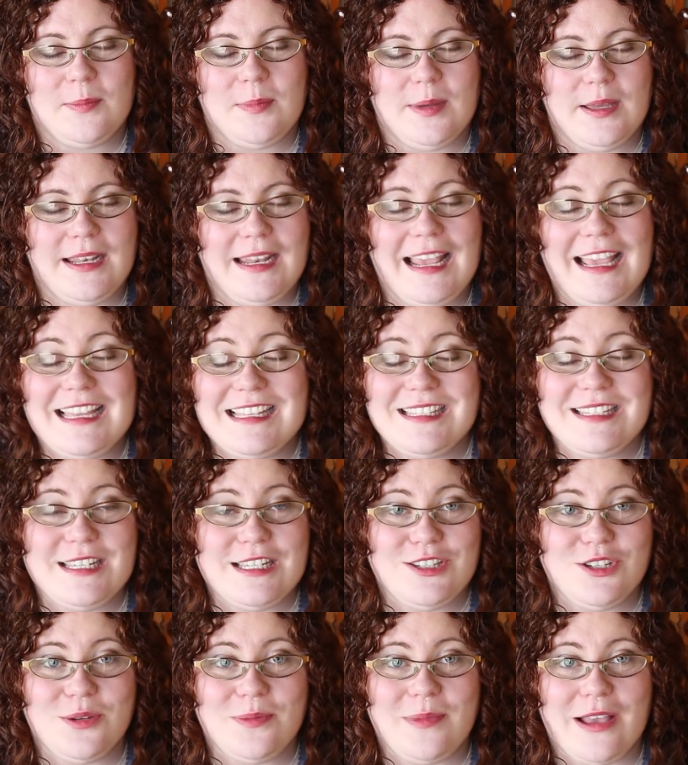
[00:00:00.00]
But
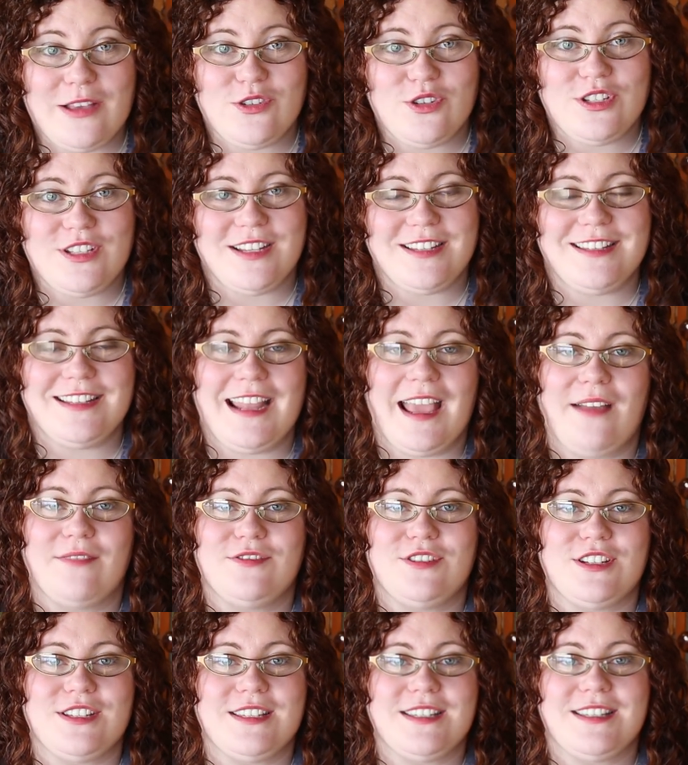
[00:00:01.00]
ancestor magic doesn't
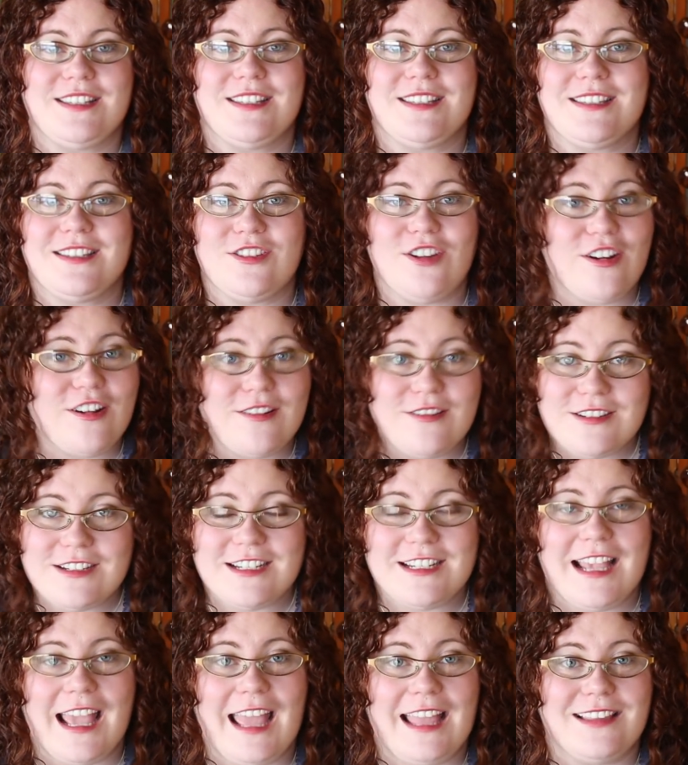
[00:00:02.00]
have to
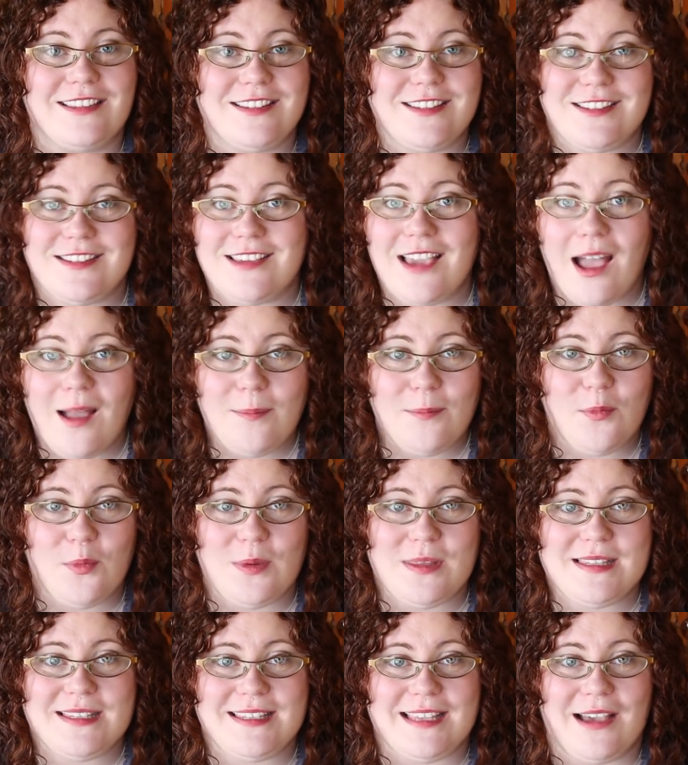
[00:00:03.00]
start and stop
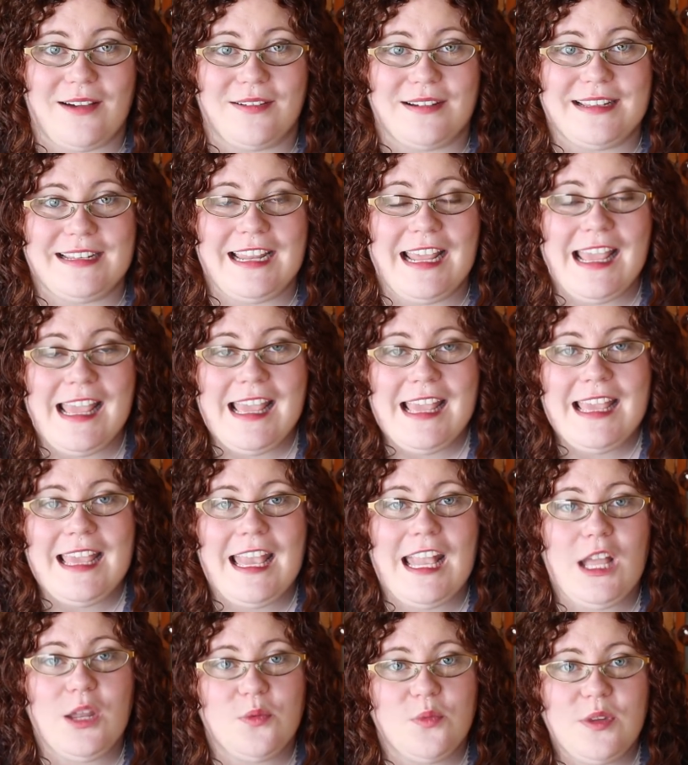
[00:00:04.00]
with Samhain.
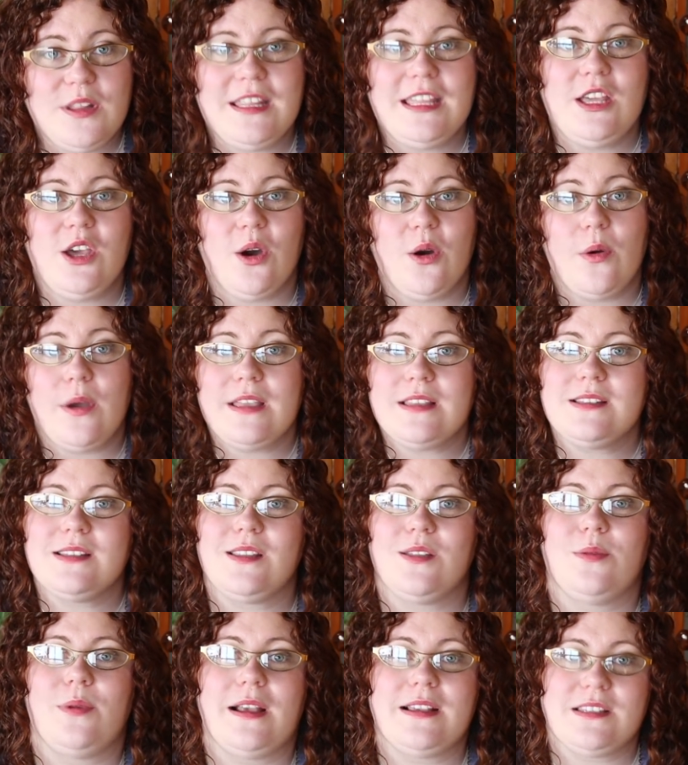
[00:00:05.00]
It can really go into
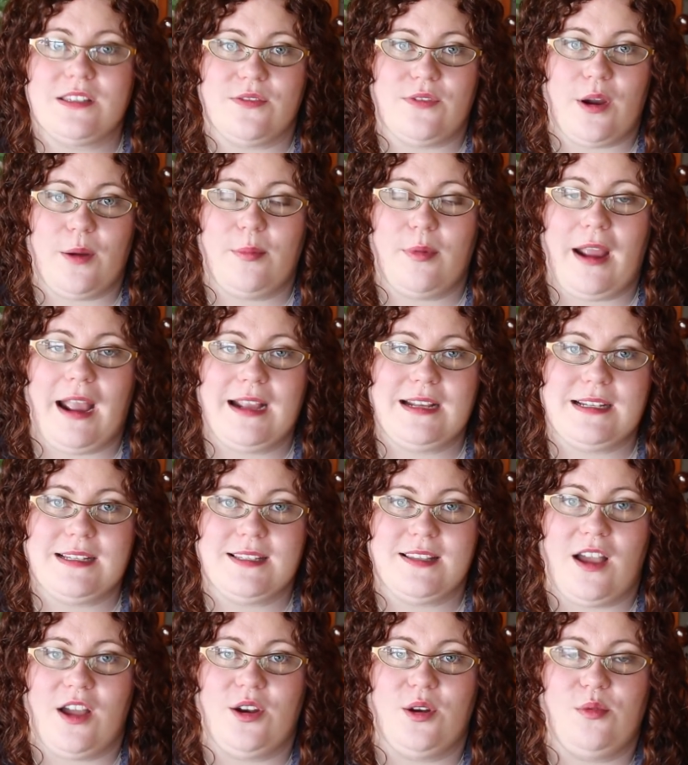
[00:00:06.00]
the rest of our
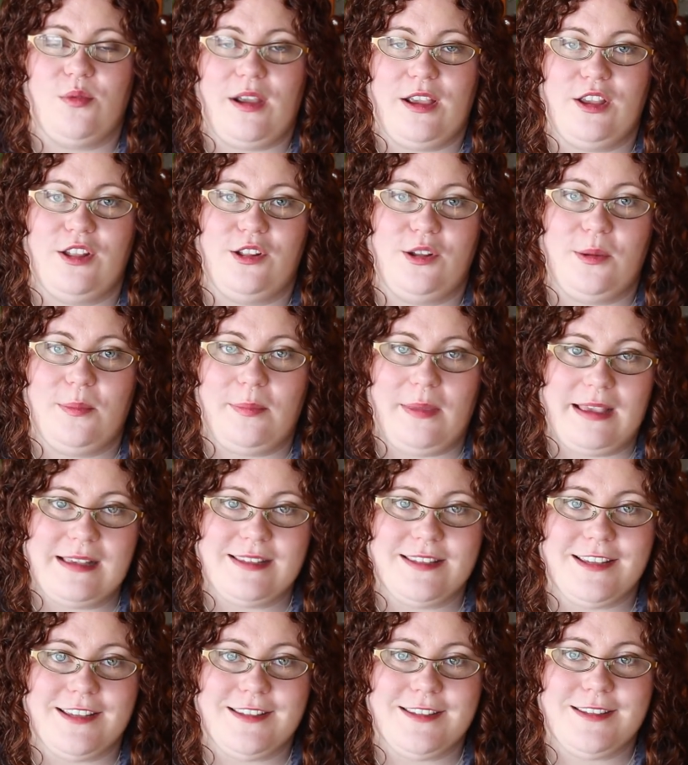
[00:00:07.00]
practice on a regular
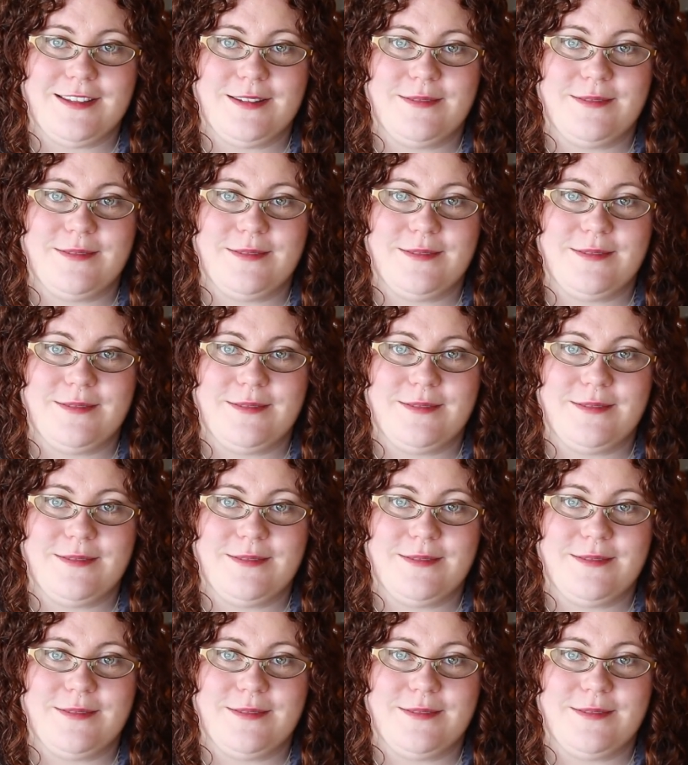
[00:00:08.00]
basis.